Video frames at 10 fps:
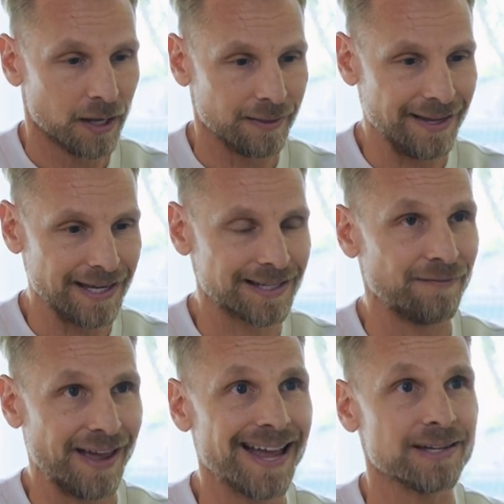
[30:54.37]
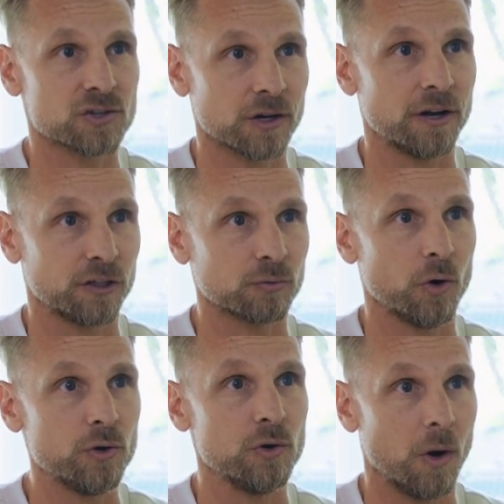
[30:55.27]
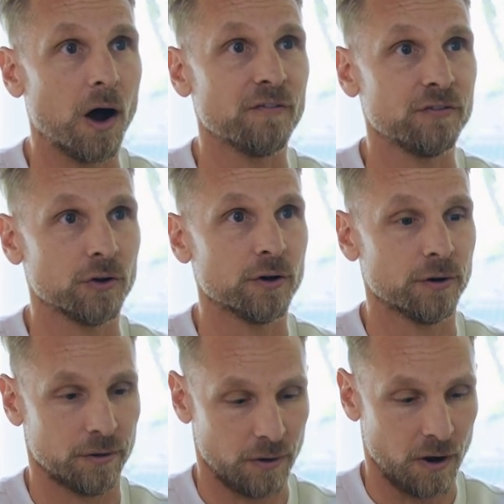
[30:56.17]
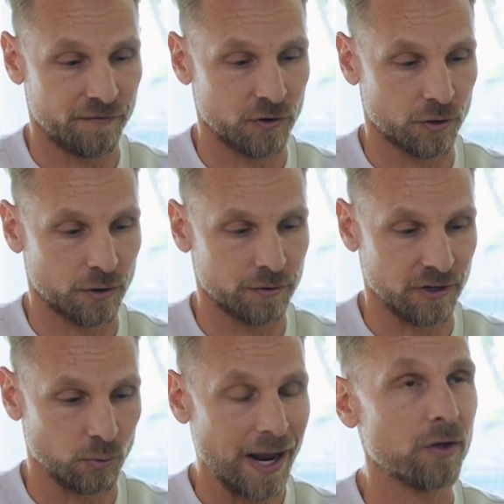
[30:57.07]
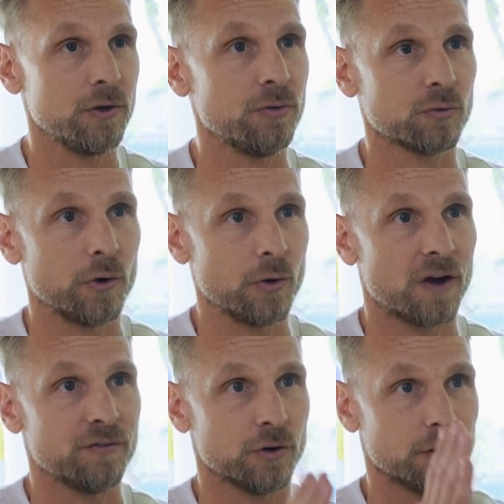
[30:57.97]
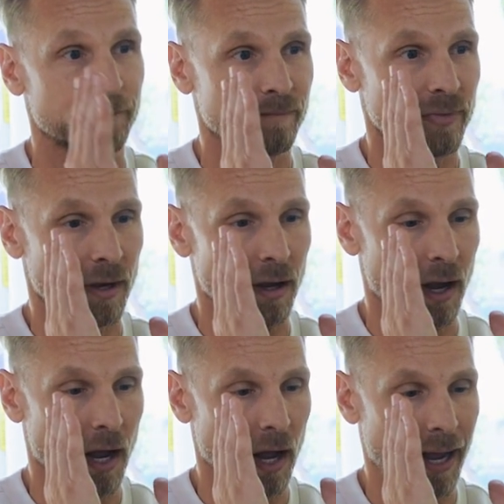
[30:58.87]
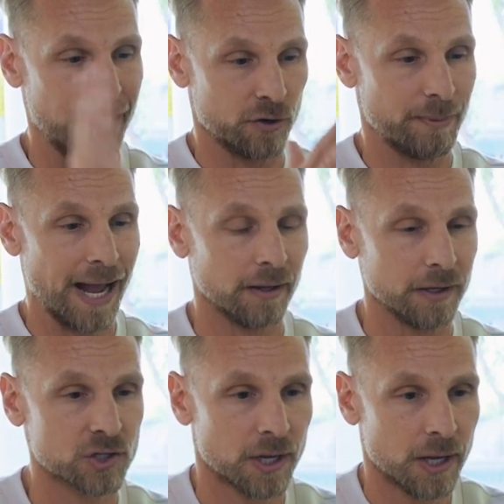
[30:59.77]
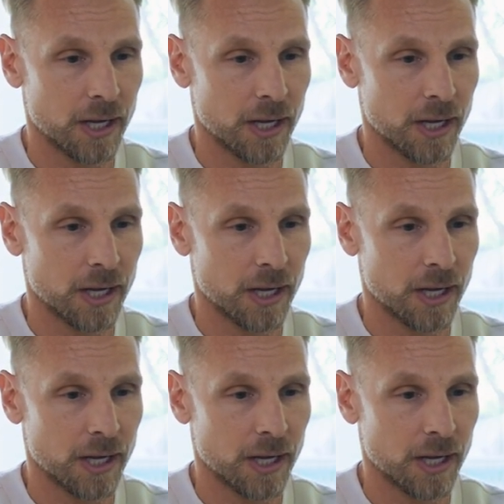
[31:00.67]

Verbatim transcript: these events are going to throw you off your off your derail you, throw you off your uh, out of your balance.